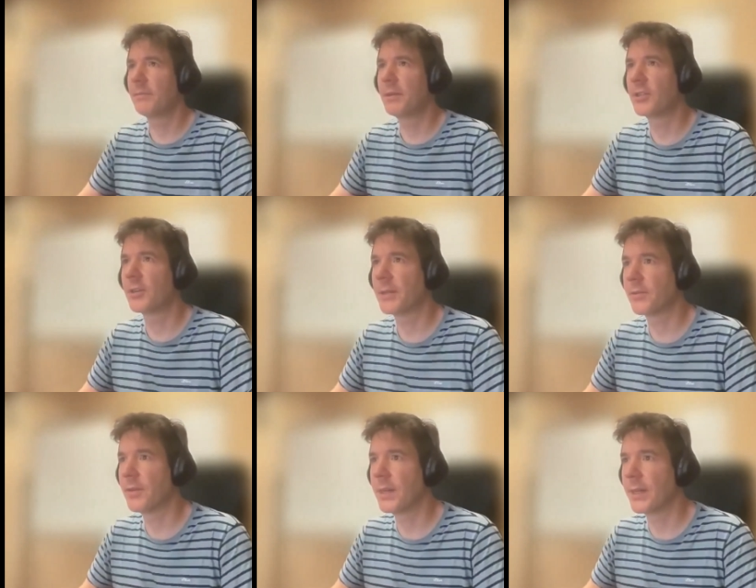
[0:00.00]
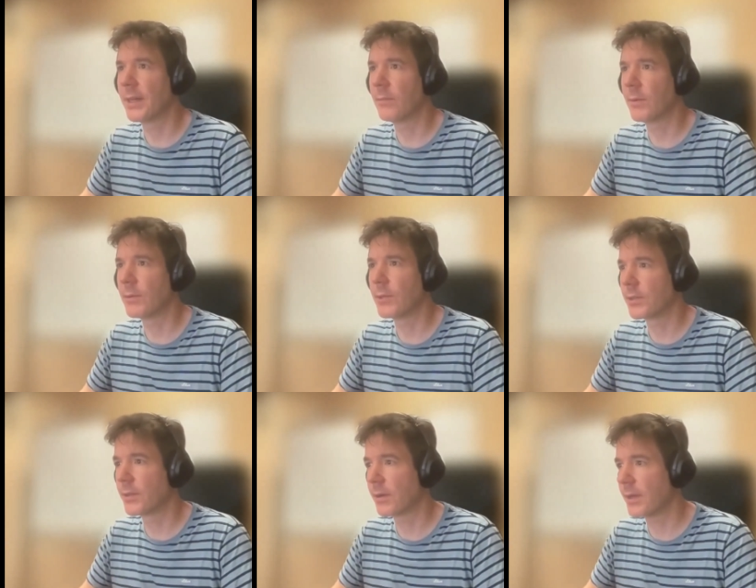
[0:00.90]
I'm going to share my screen again. We were
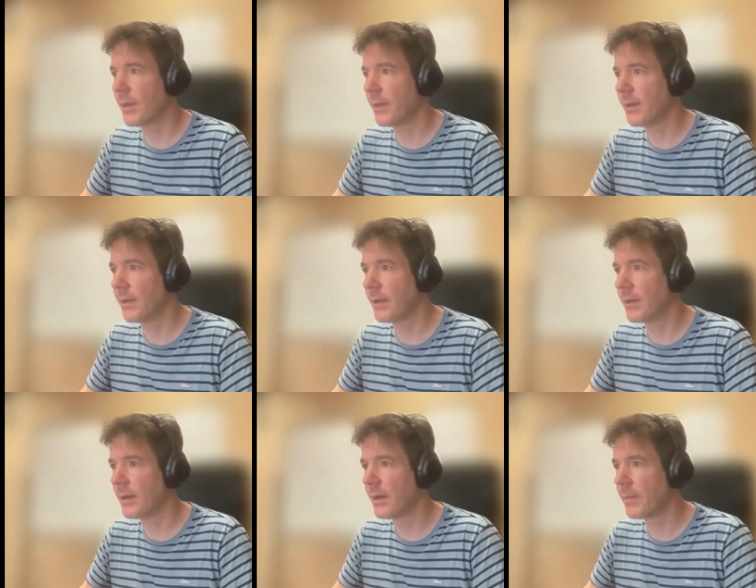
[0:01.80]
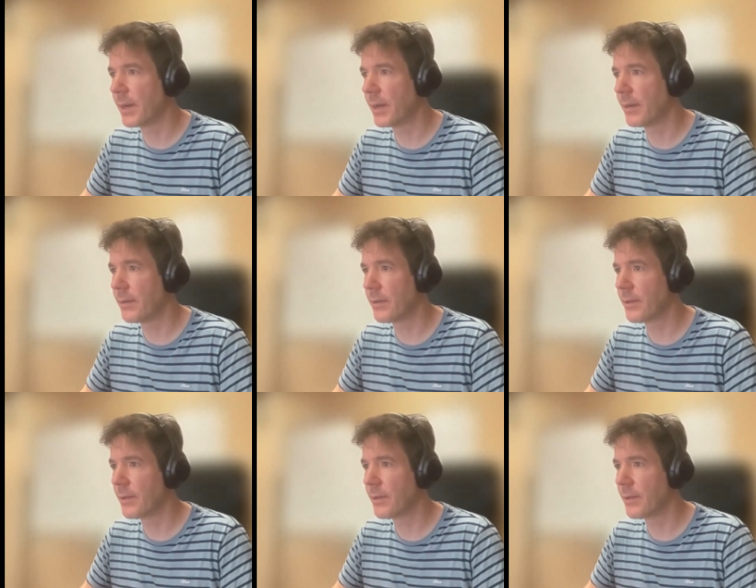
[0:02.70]
just talking about.